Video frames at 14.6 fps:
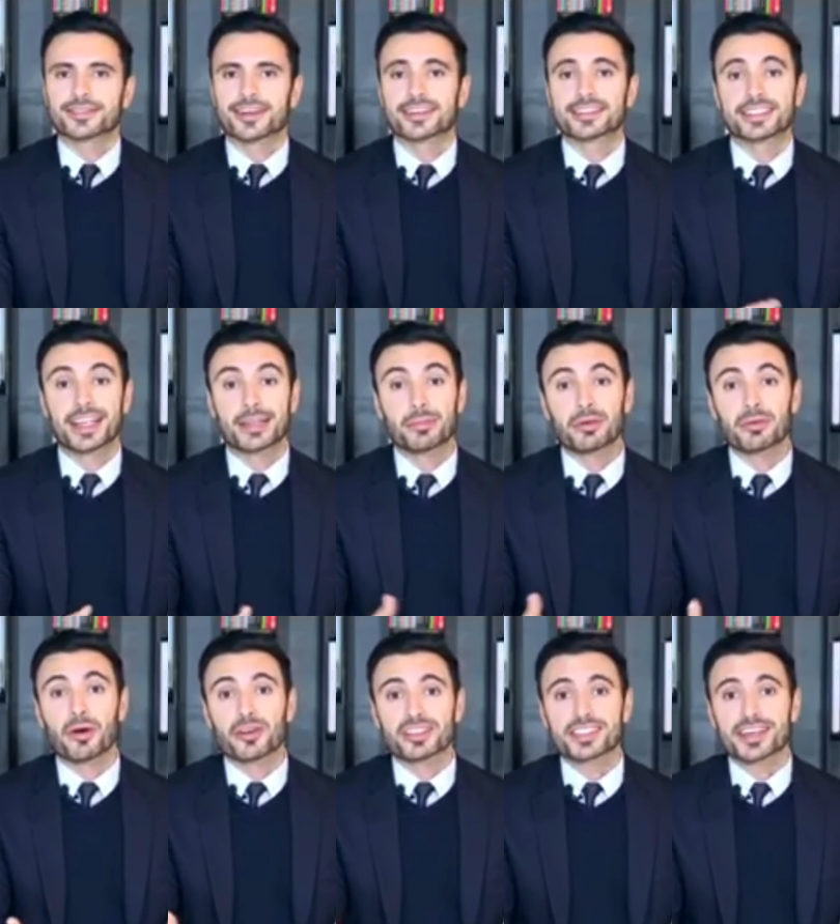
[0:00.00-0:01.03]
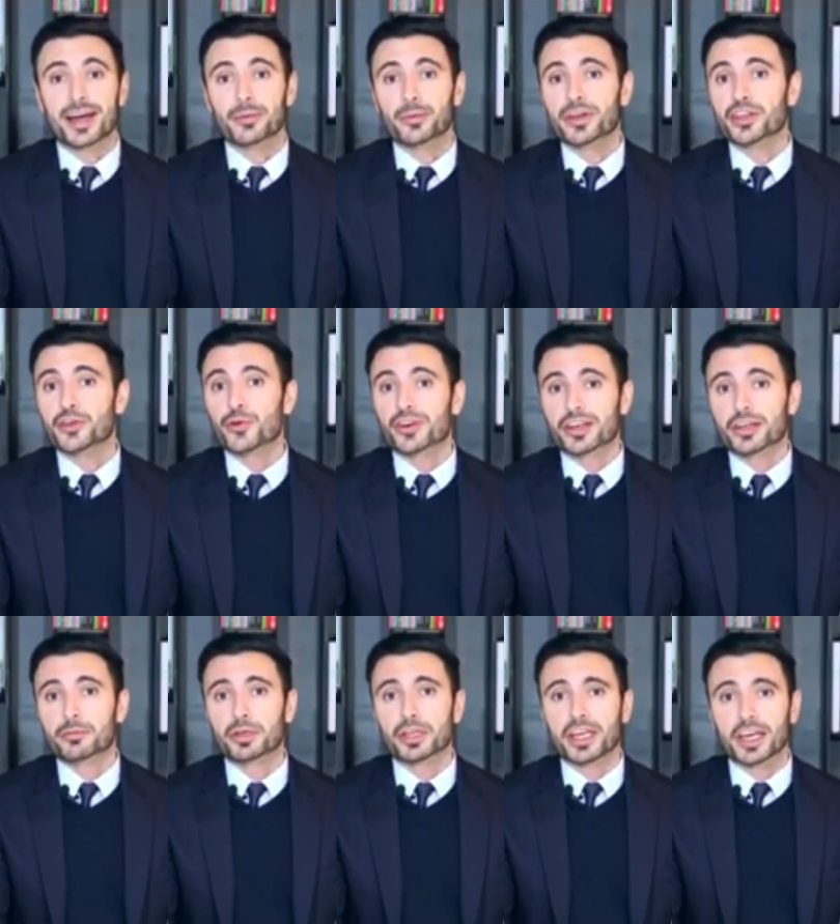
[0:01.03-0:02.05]
Tell me about a time when your
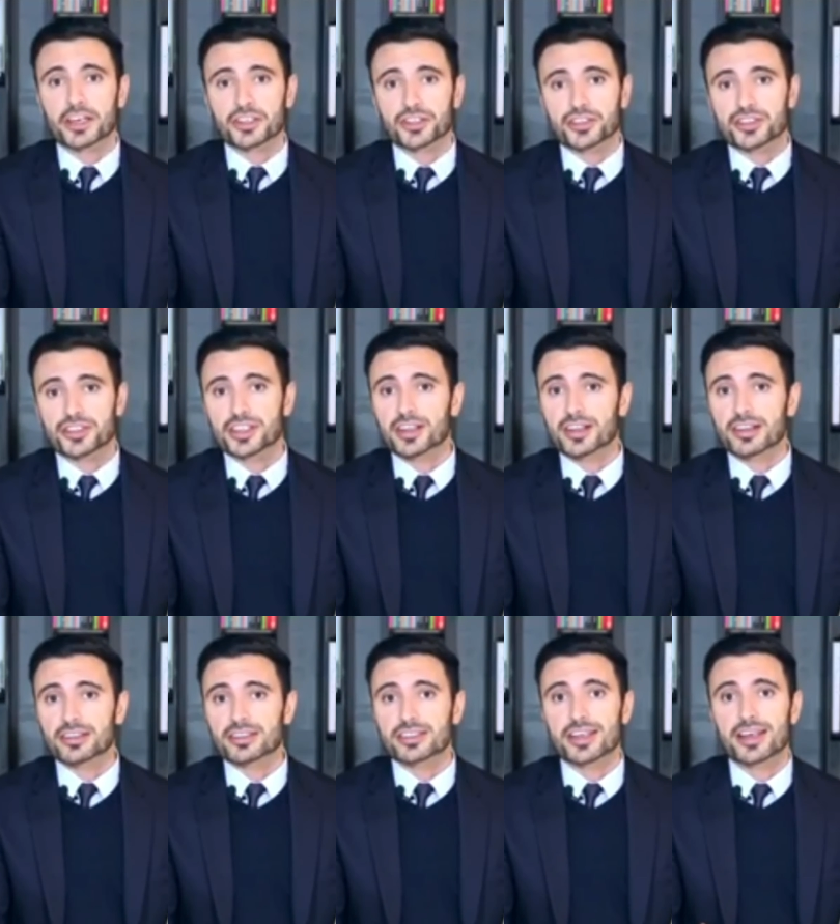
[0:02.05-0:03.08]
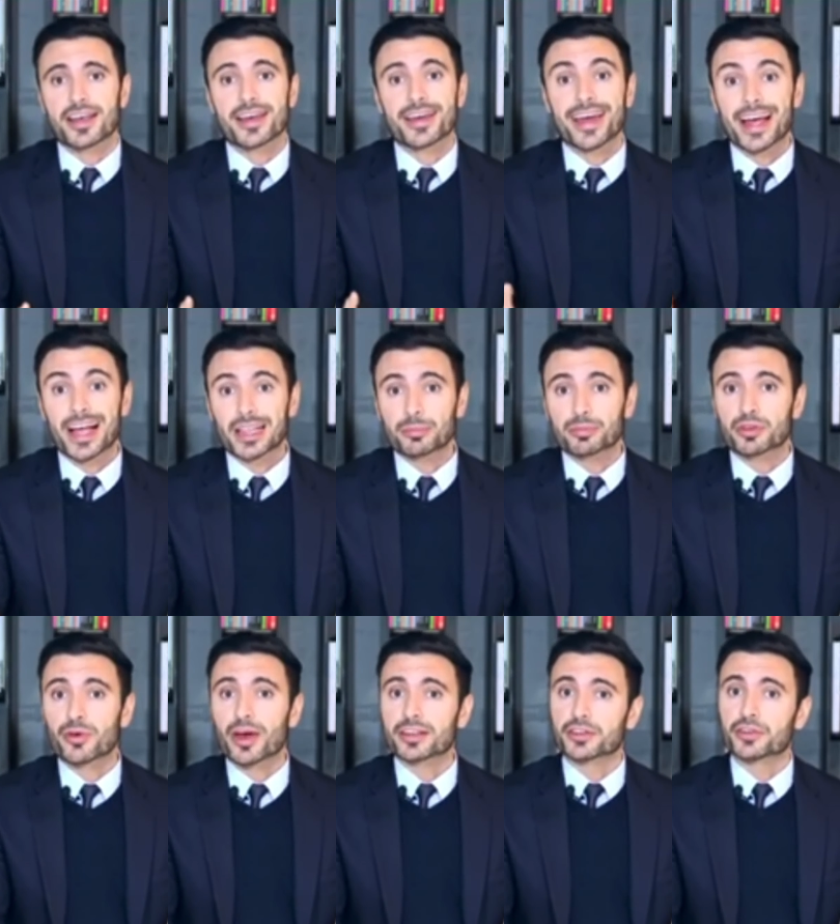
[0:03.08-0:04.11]
communication skills helped you
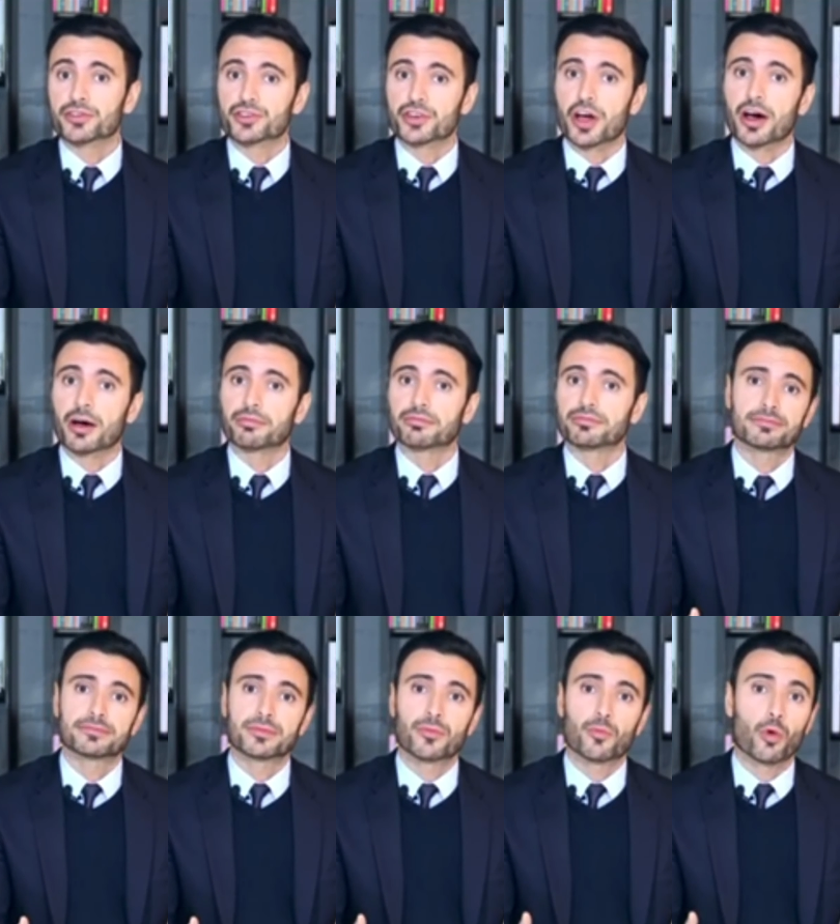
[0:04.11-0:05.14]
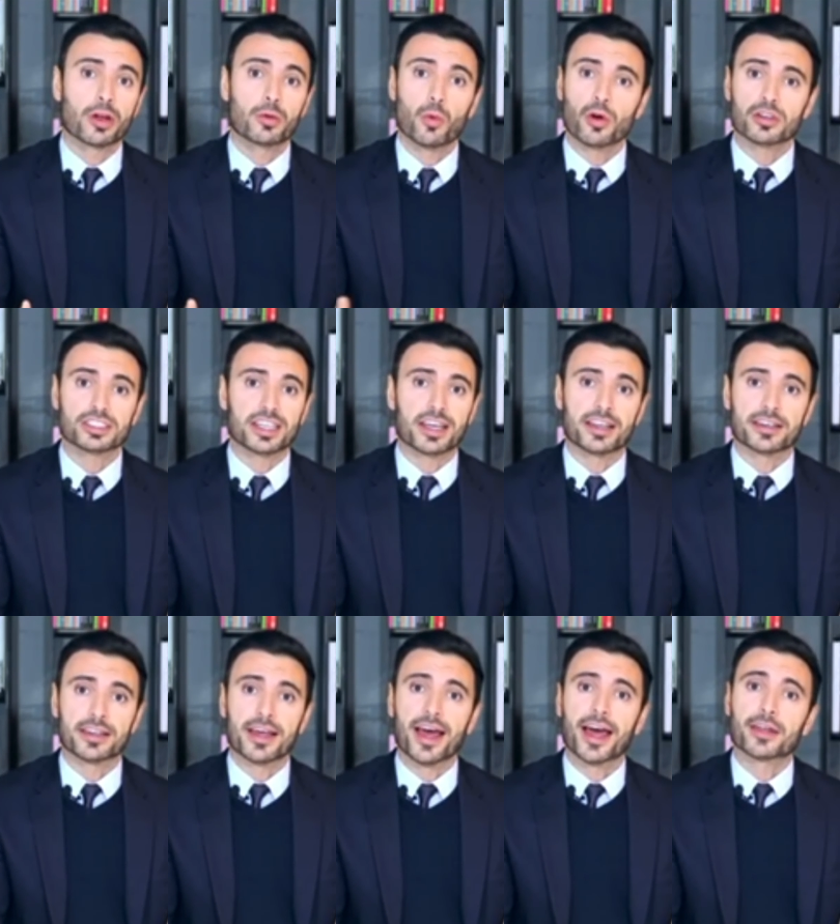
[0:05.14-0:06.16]
at your job. When was
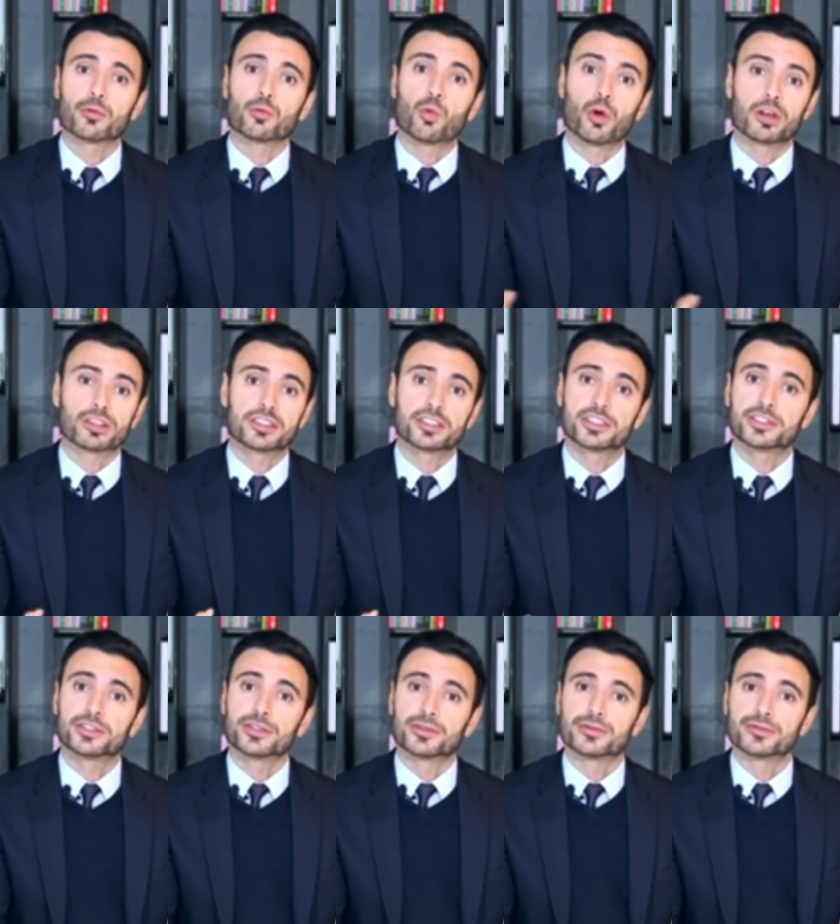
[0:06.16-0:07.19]
it and what did you do?